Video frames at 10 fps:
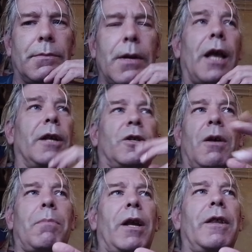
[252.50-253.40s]
and
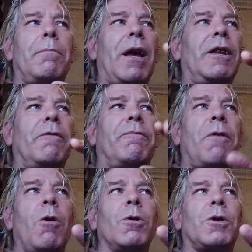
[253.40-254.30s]
somebody that made the
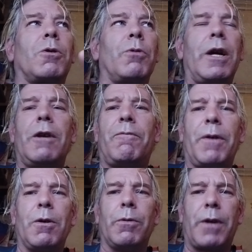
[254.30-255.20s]
false
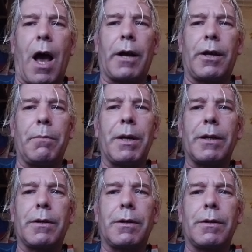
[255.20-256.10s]
Greenfield
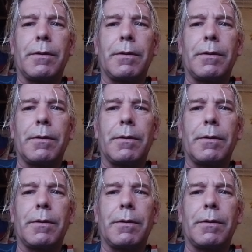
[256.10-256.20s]
document,